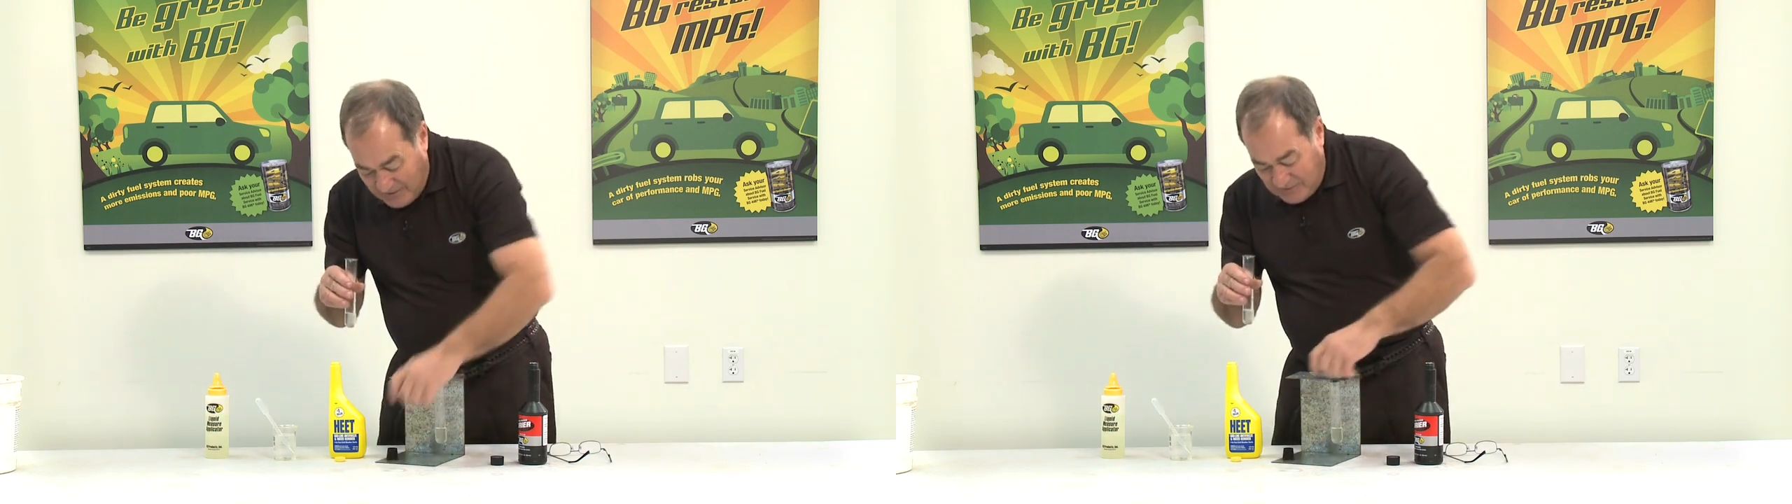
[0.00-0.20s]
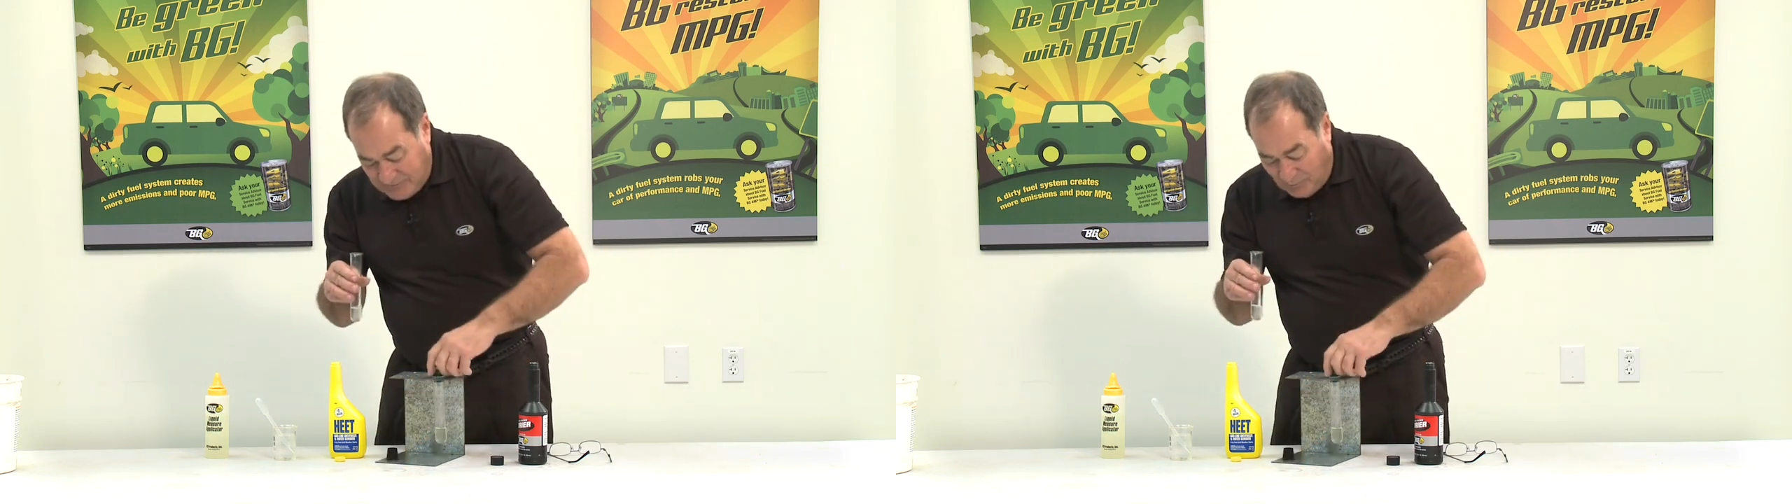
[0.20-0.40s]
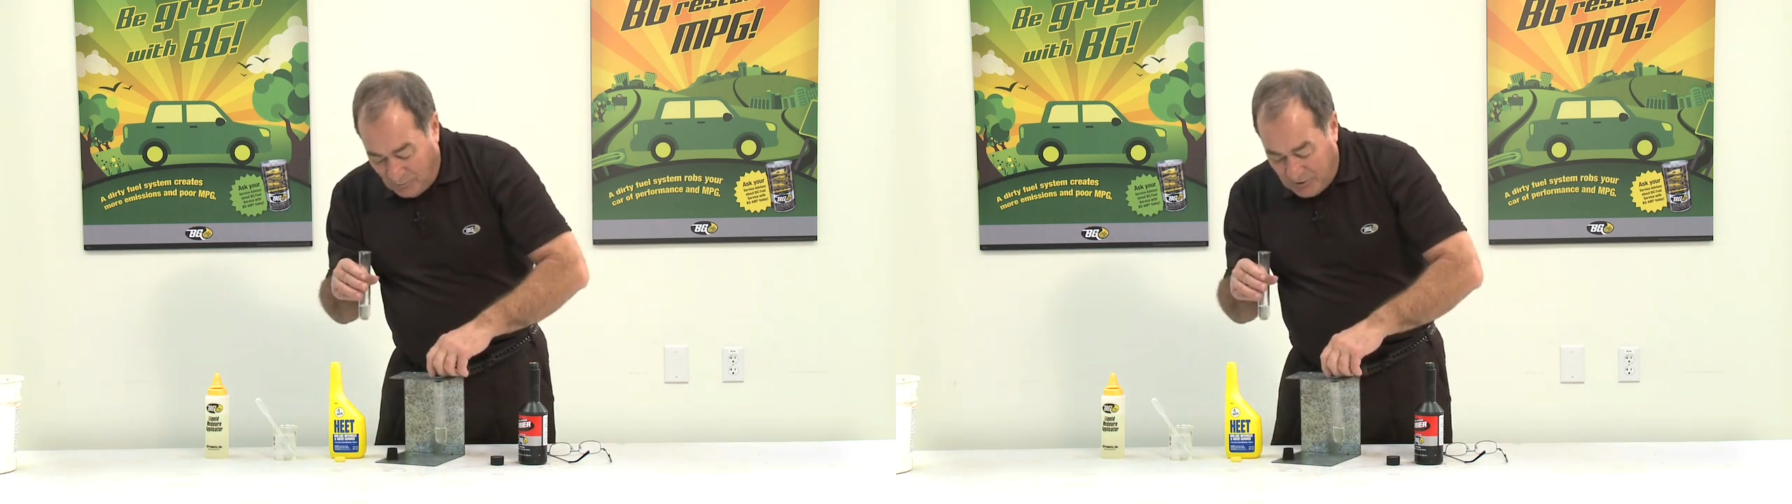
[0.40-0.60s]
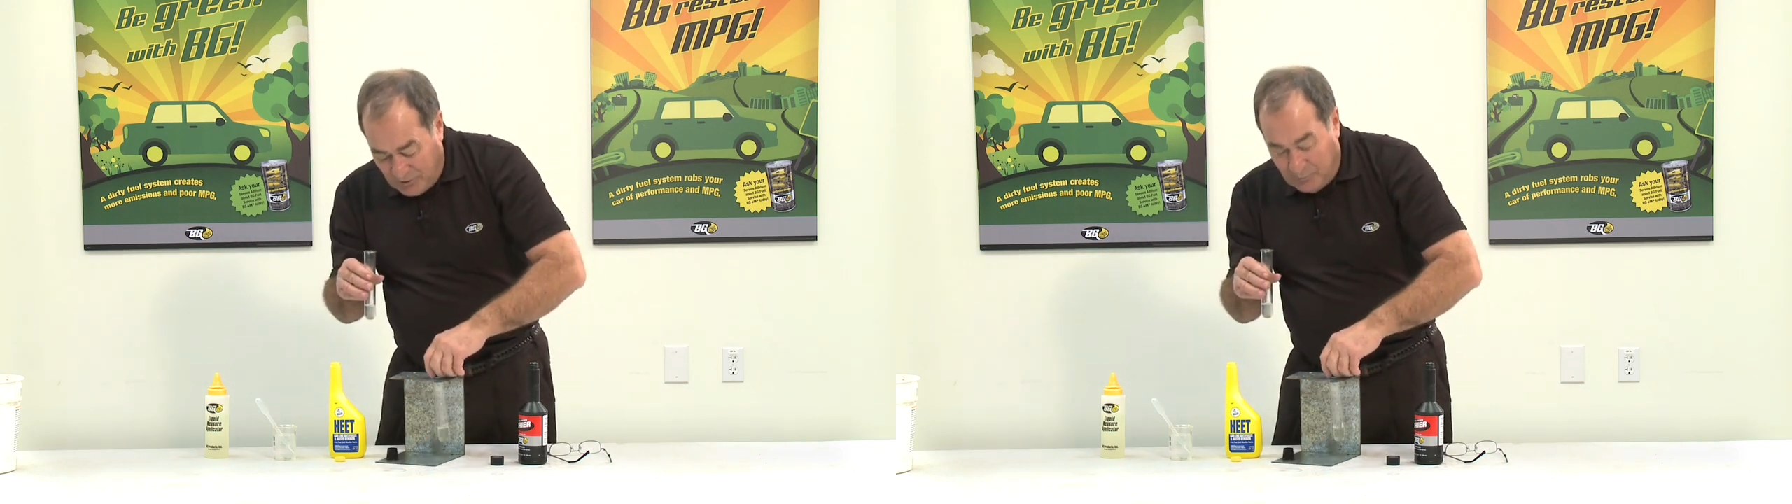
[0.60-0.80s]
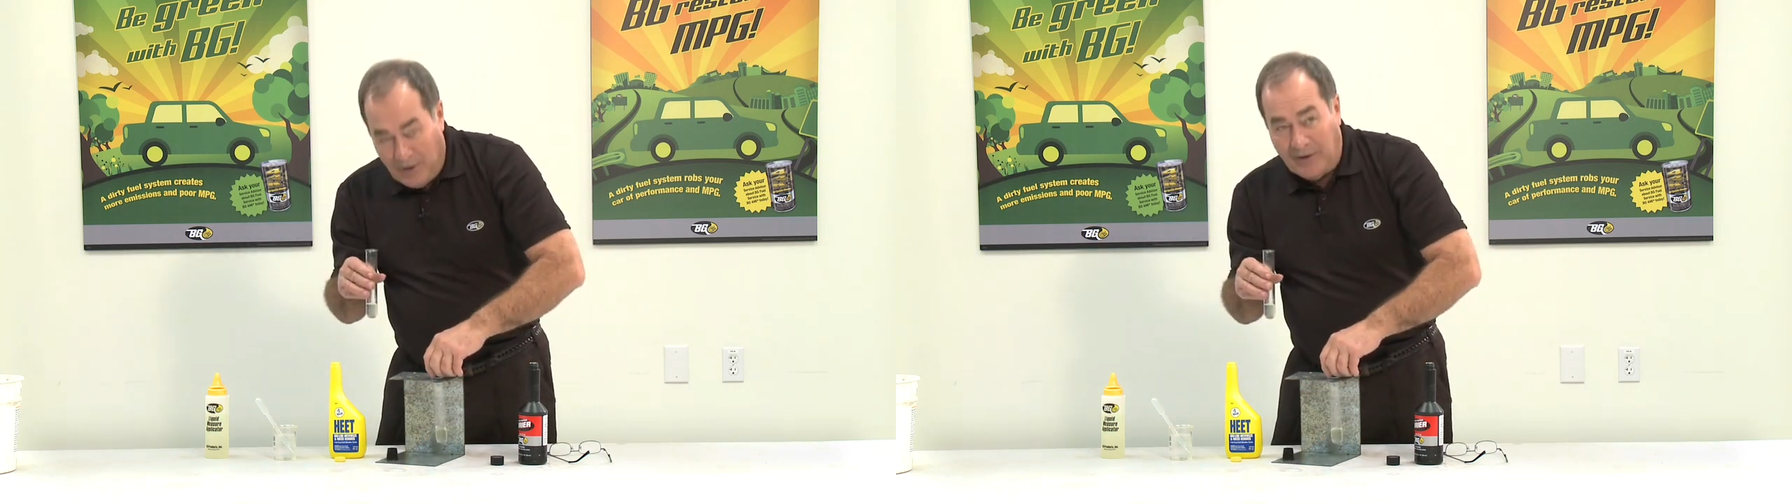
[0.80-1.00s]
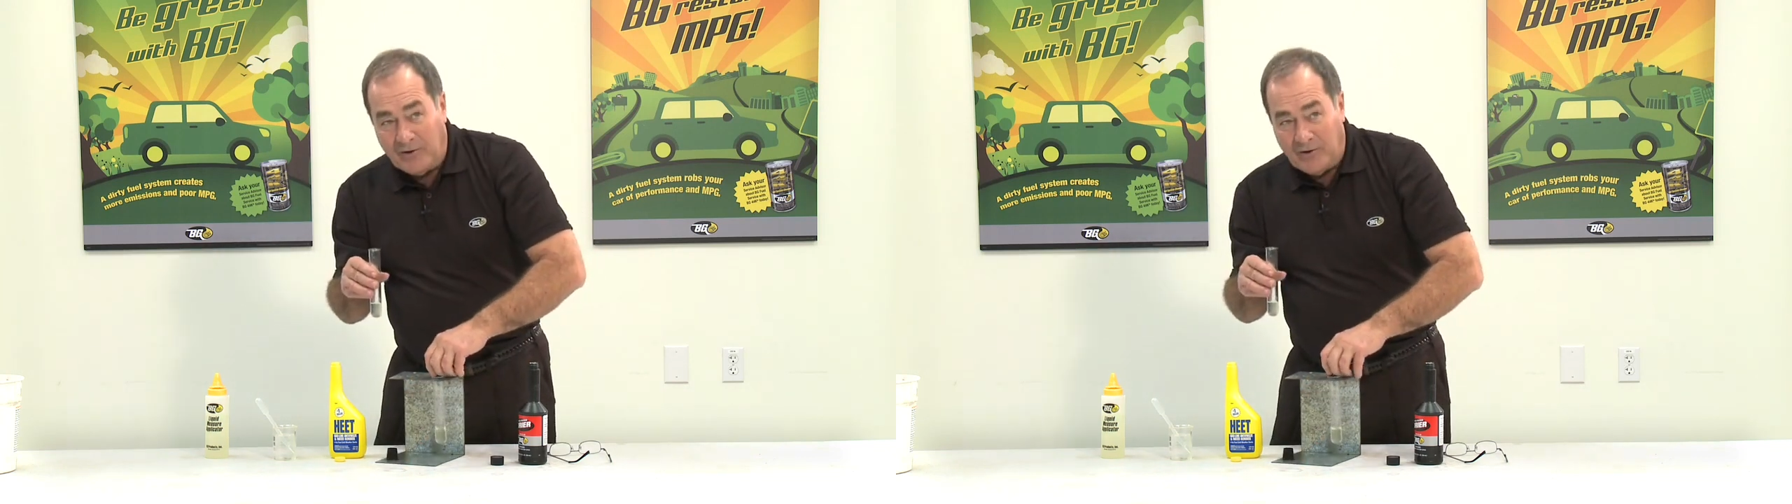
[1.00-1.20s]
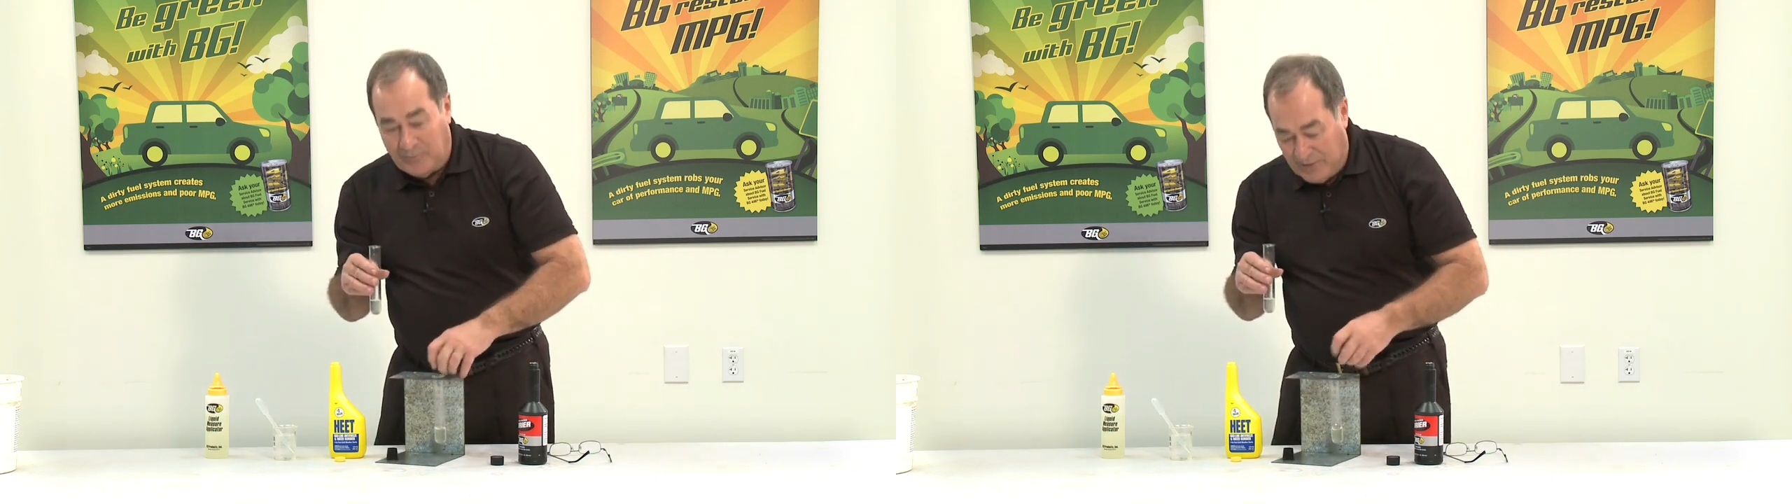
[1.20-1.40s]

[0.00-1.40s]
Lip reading: It's all good, well and good